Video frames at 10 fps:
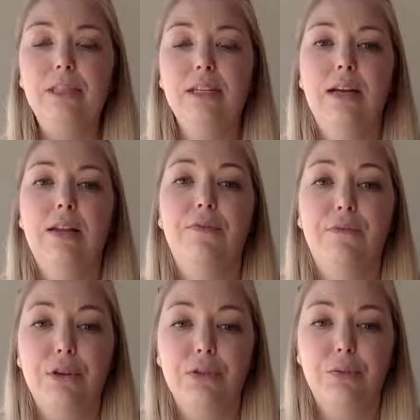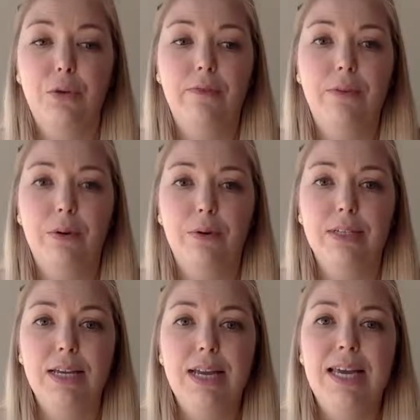The first one of
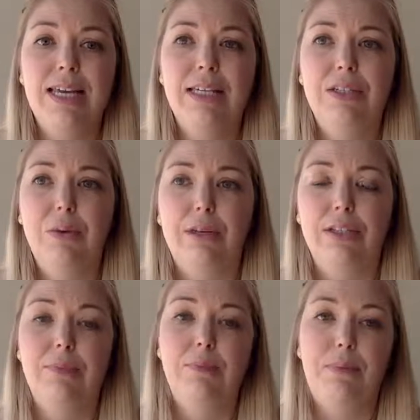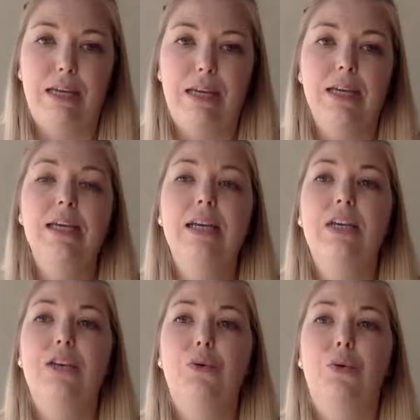those is going to be
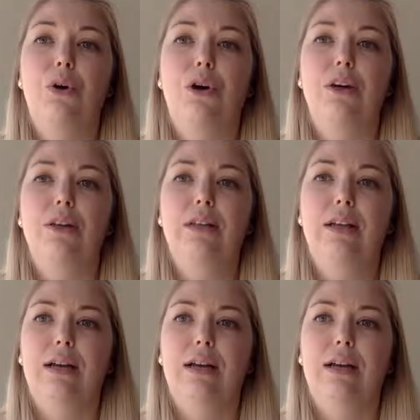your